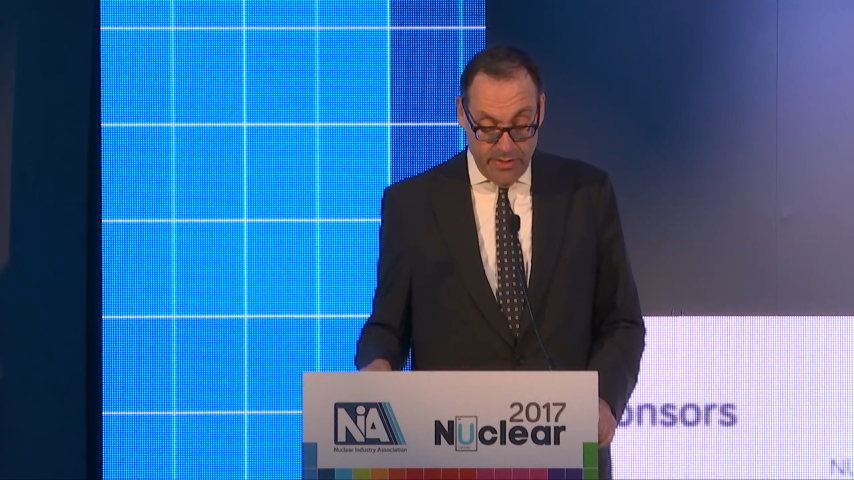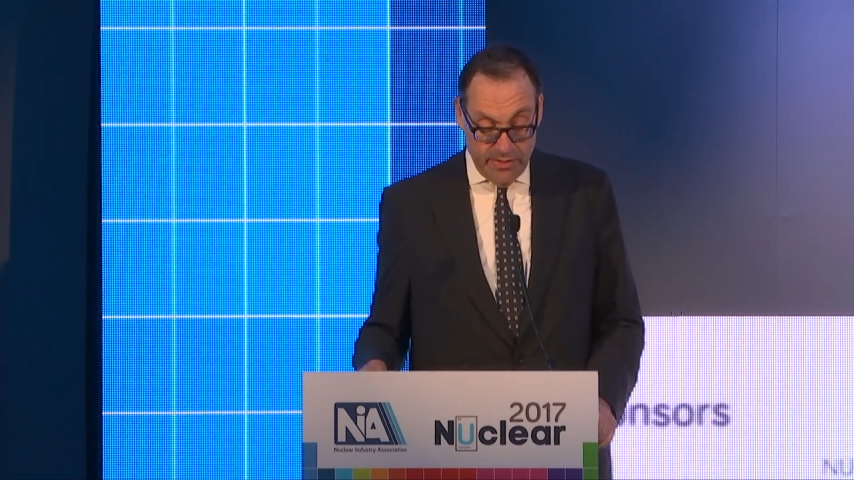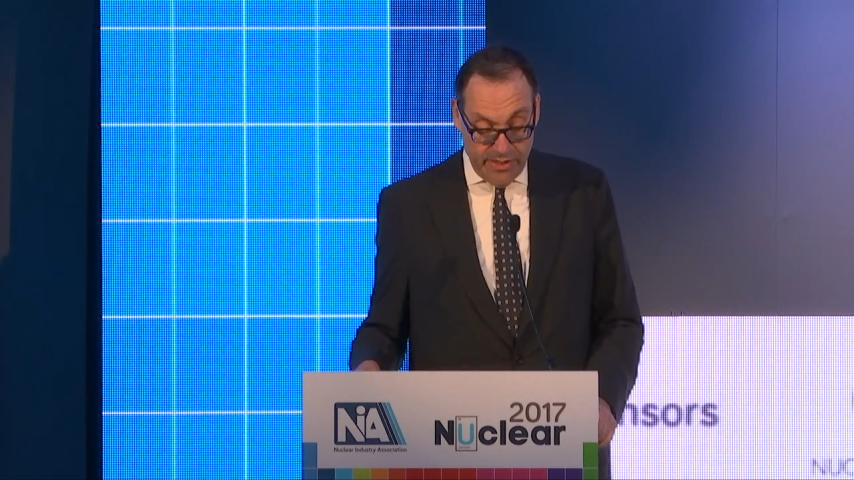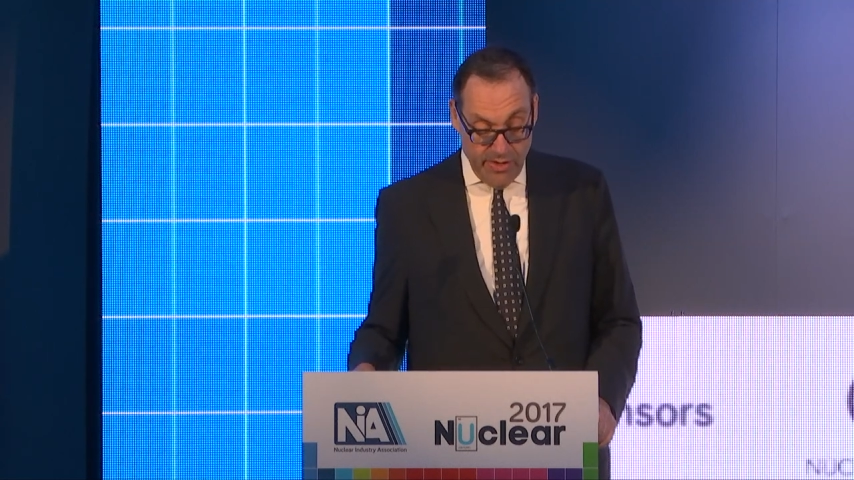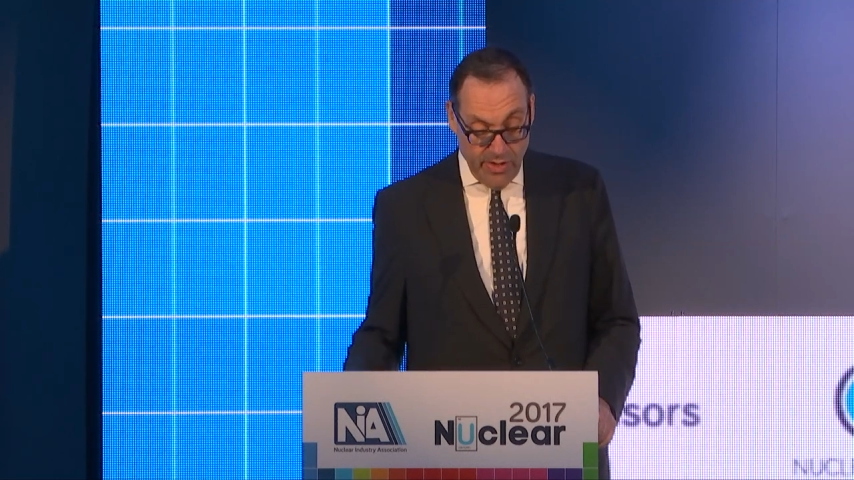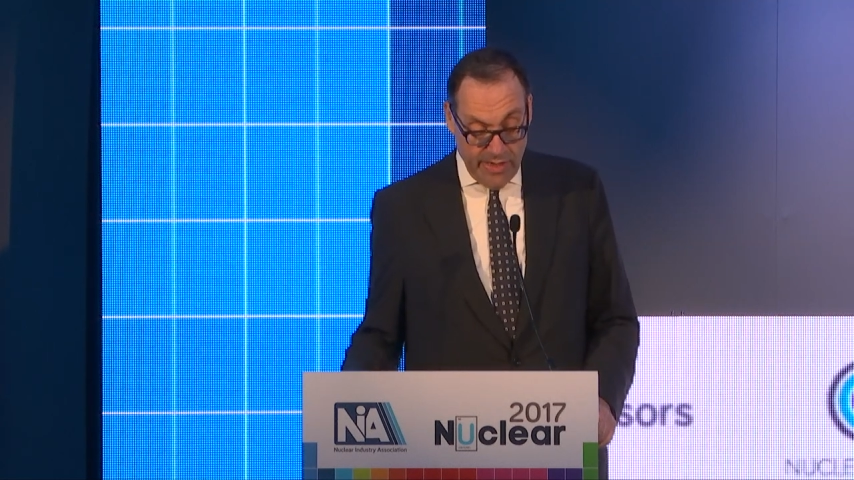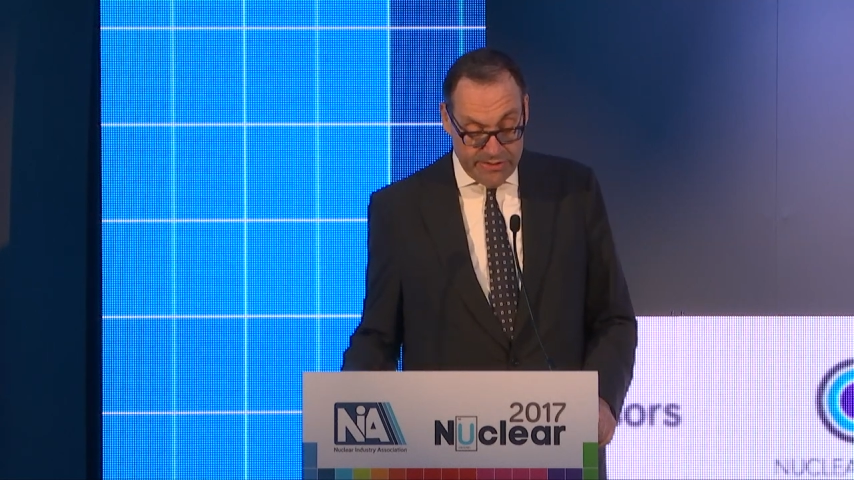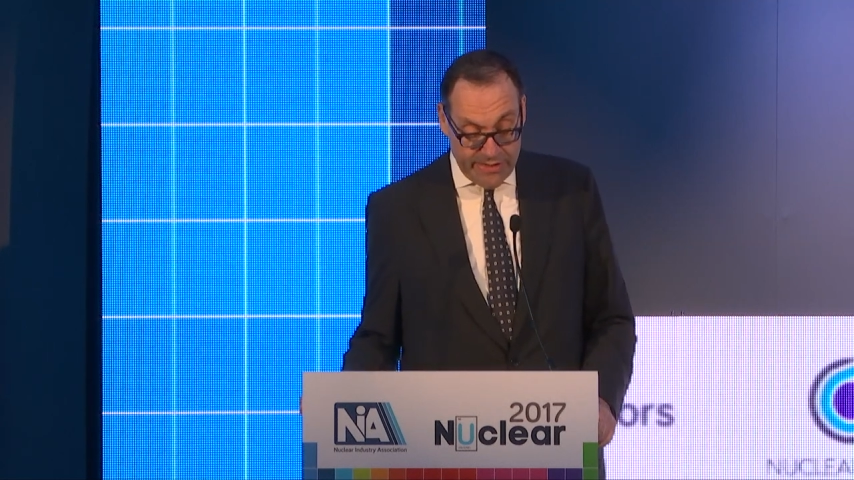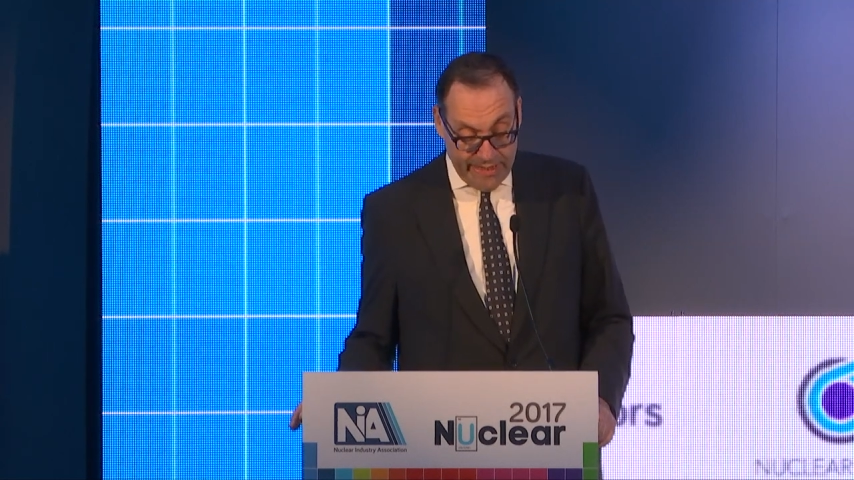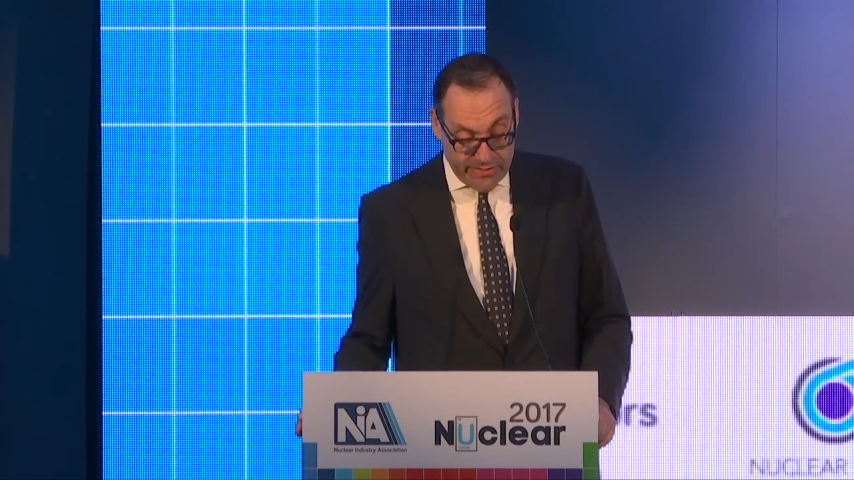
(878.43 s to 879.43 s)
So,
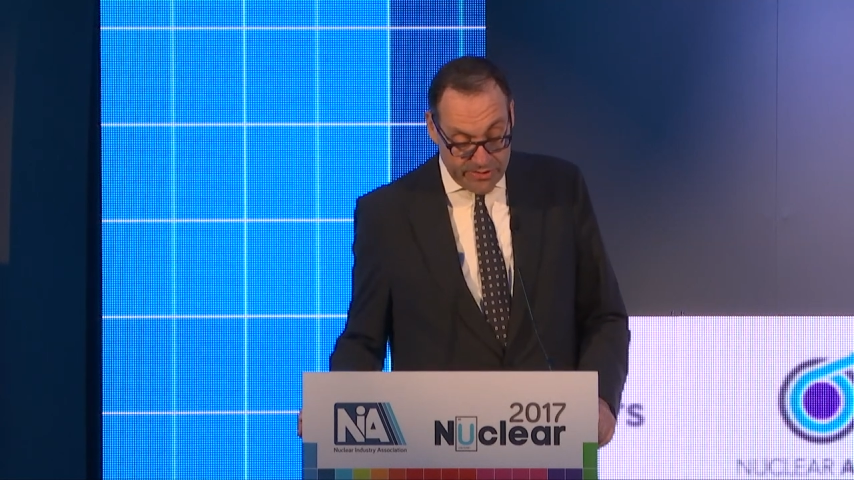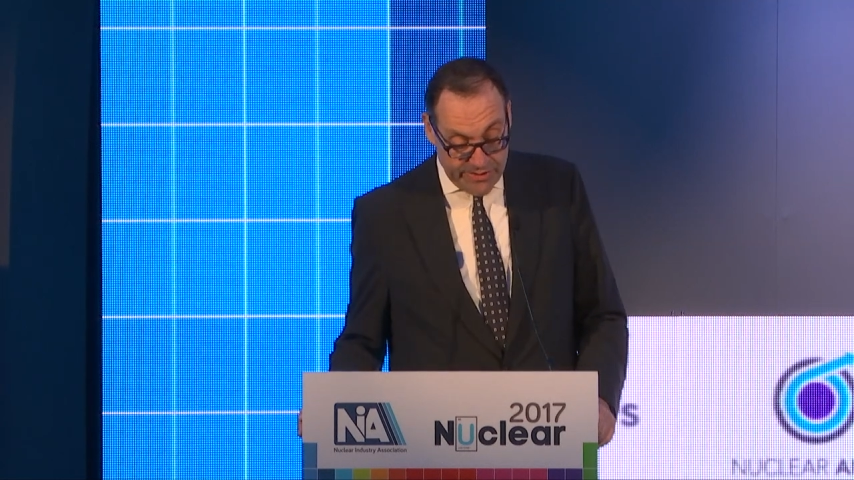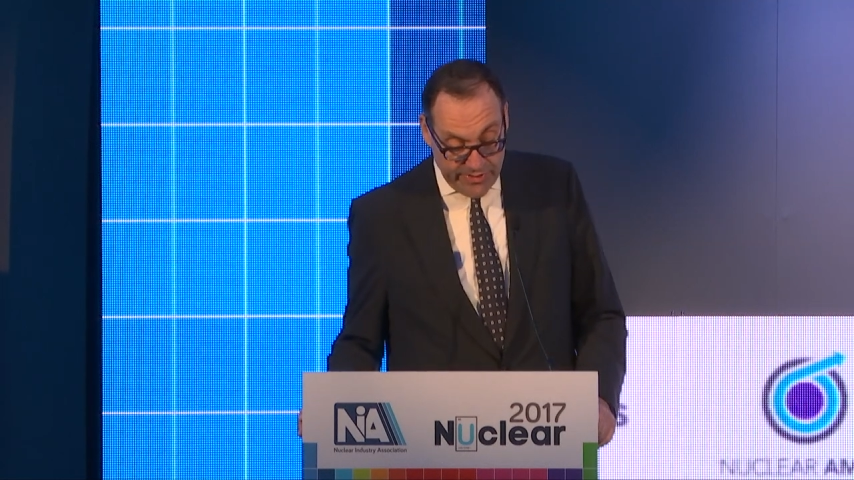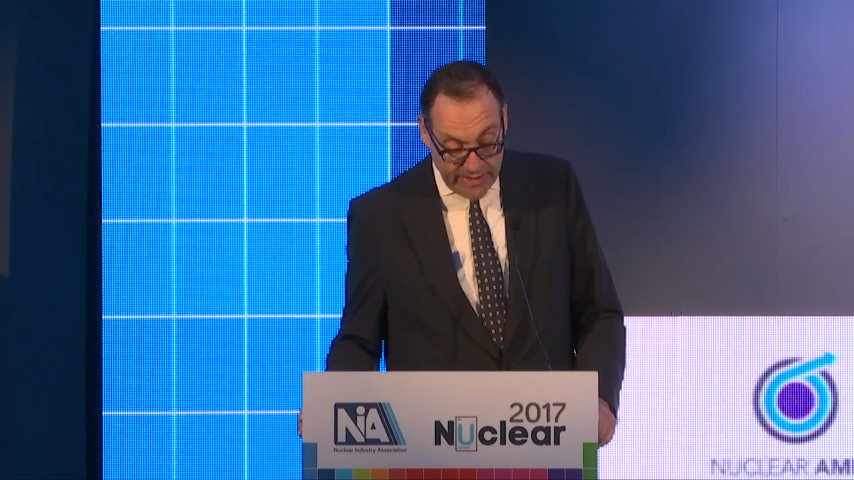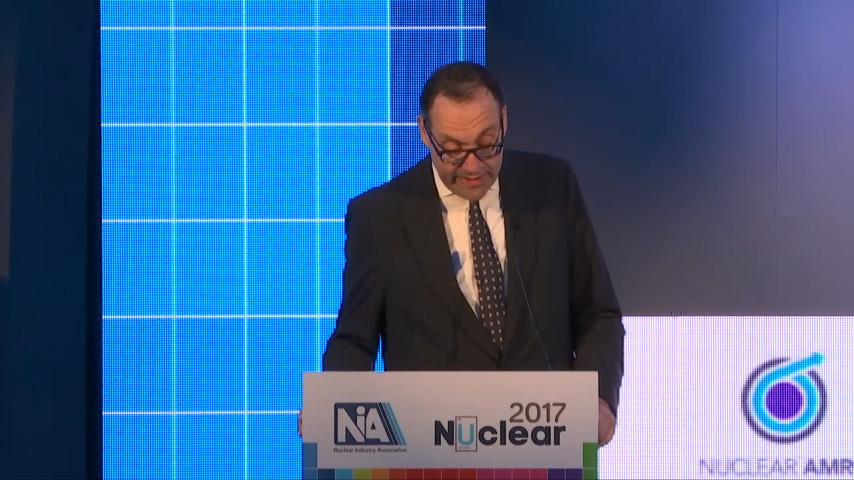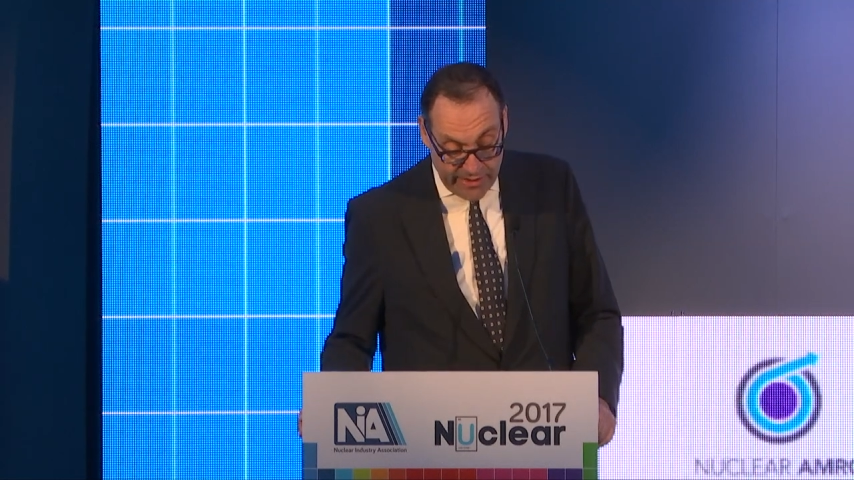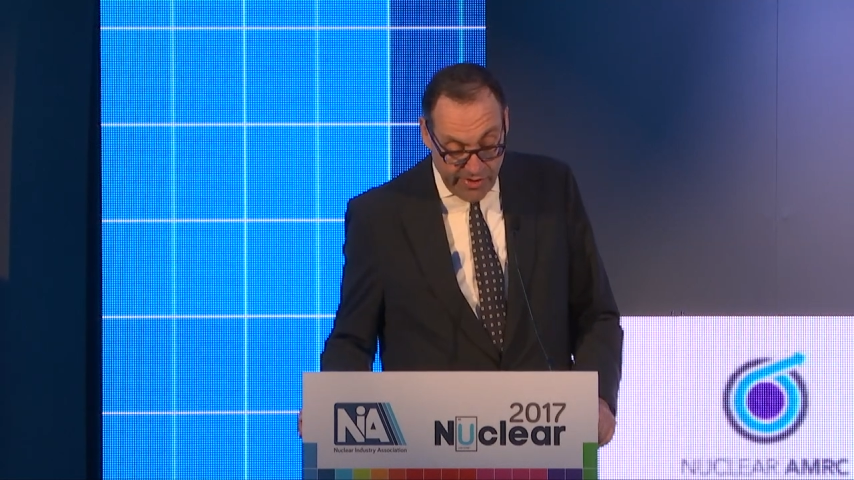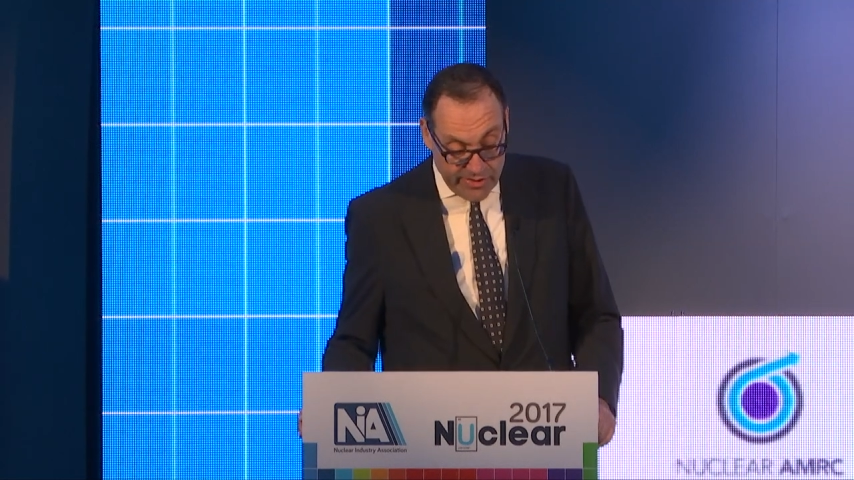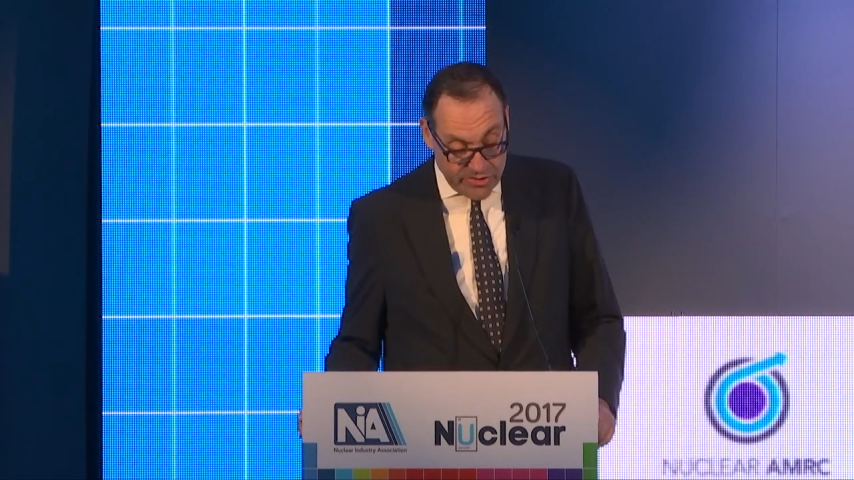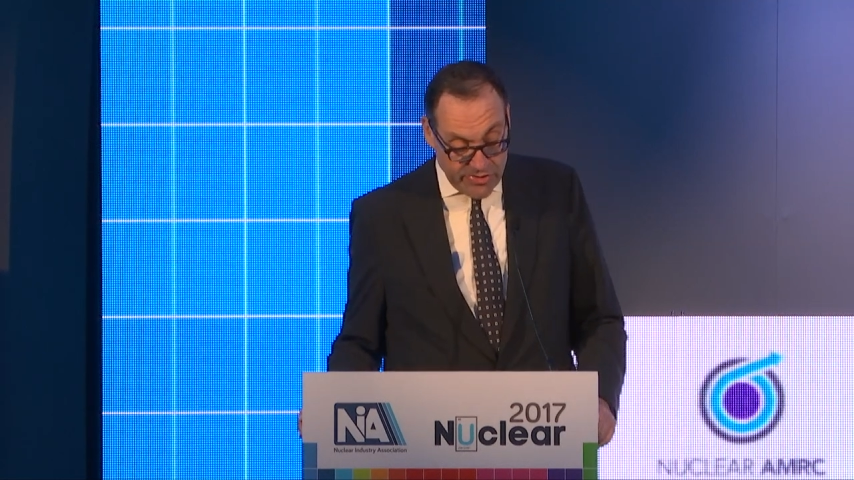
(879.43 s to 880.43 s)
as announced in the Clean
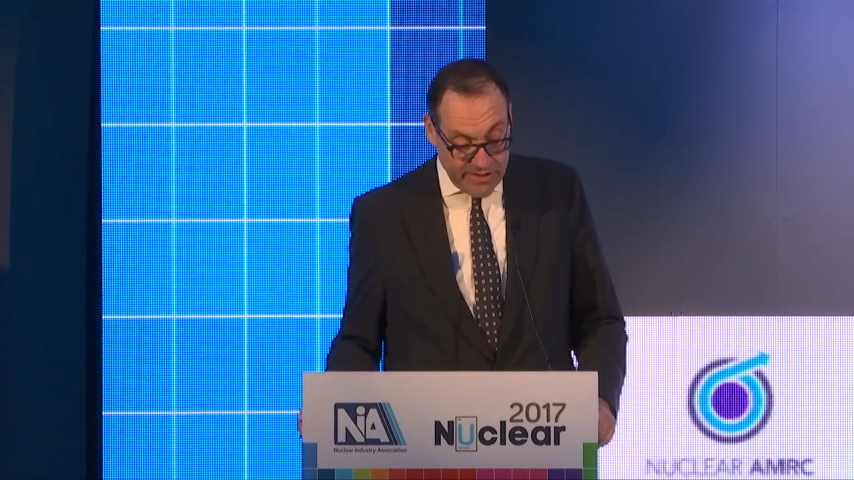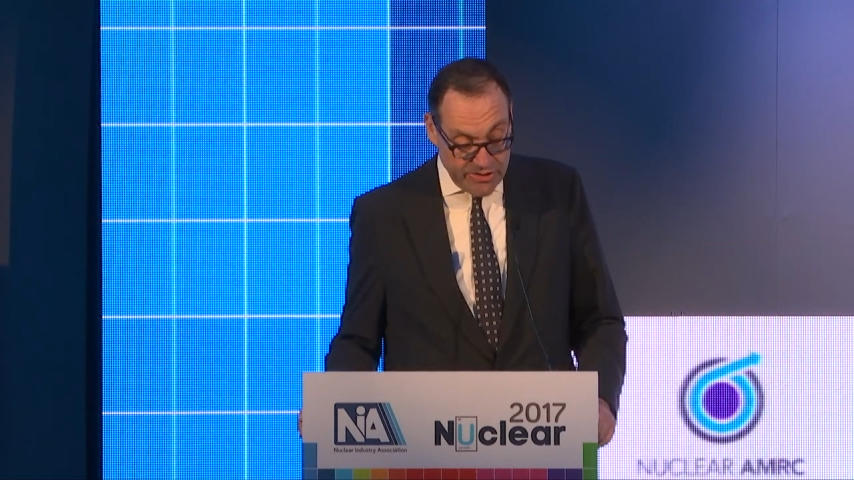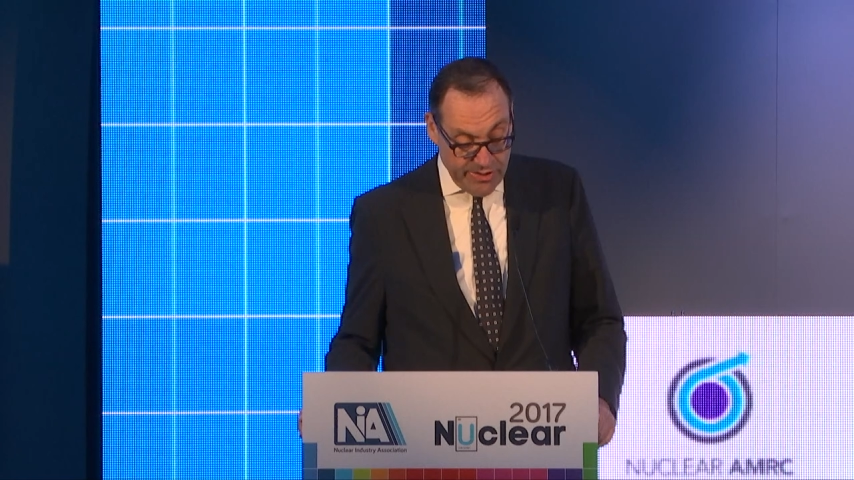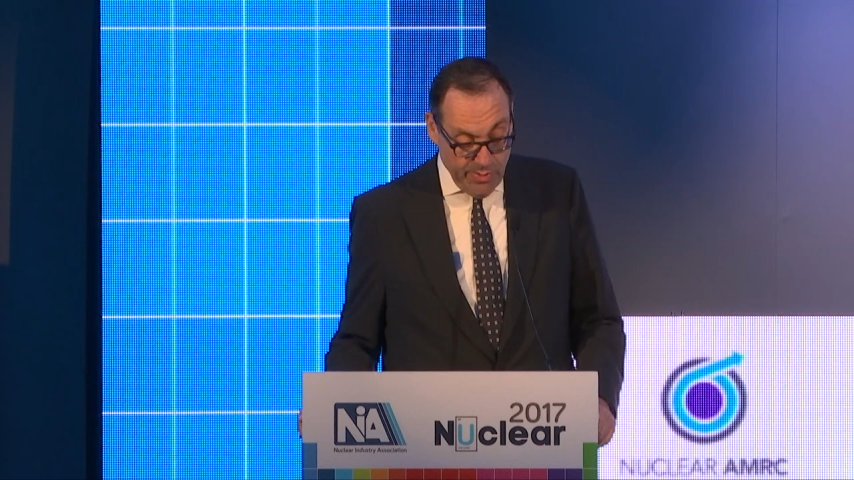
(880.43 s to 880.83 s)
Growth Strategy,